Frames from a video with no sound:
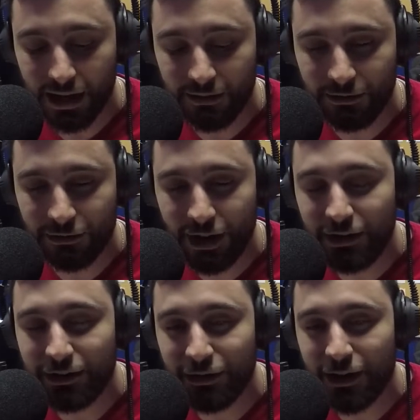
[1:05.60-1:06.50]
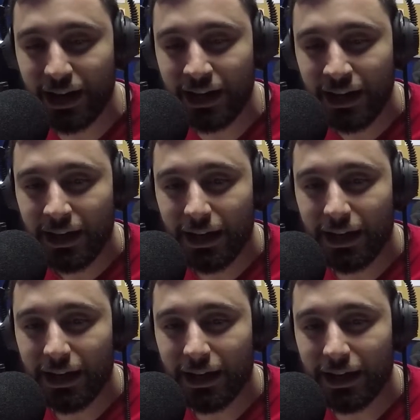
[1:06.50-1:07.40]
very, very
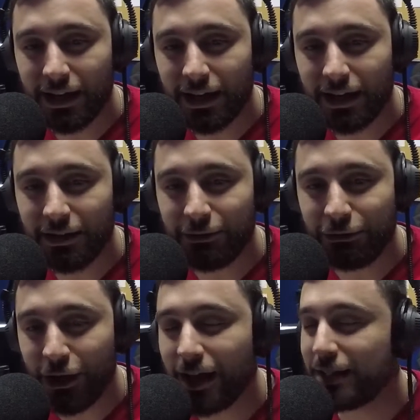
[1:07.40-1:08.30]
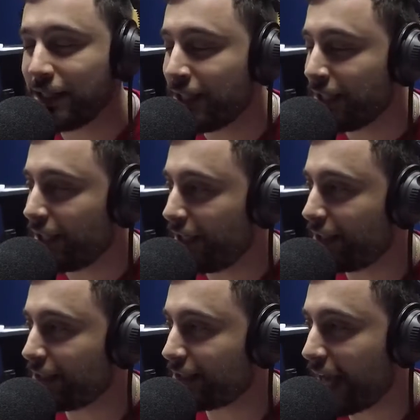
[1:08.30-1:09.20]
fun,
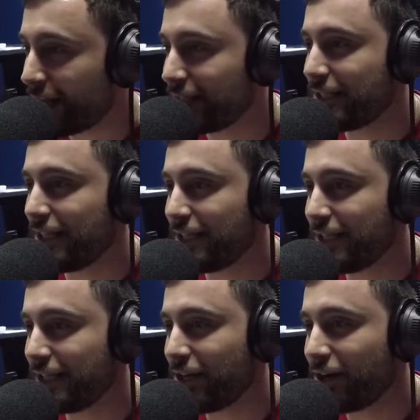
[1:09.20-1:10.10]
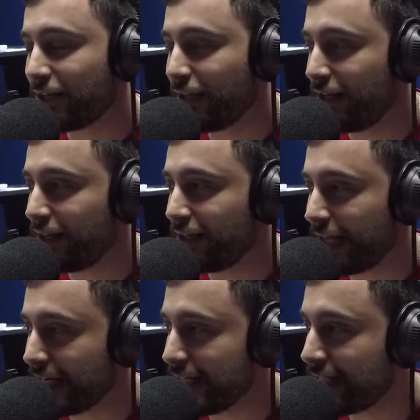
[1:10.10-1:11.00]
talented young
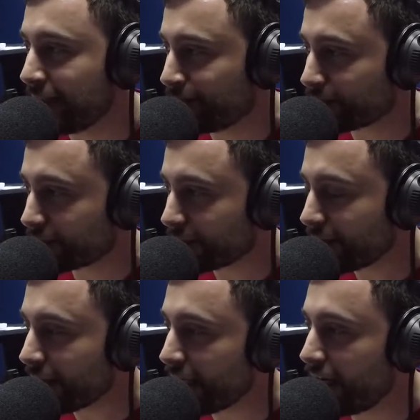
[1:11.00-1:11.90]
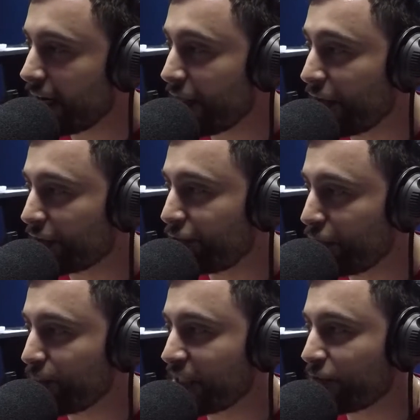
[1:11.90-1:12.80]
ladies. Their
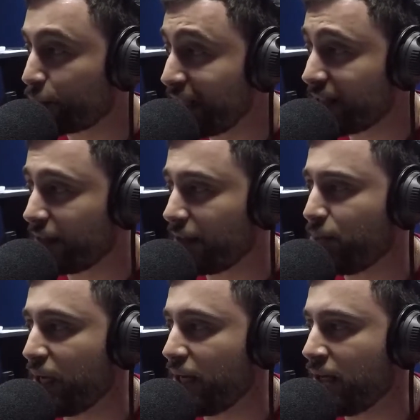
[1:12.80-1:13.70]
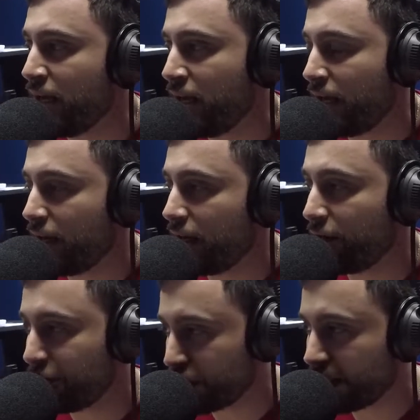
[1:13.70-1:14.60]
films have recently been
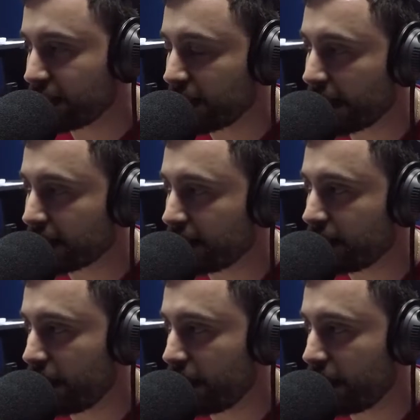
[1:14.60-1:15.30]
officially selected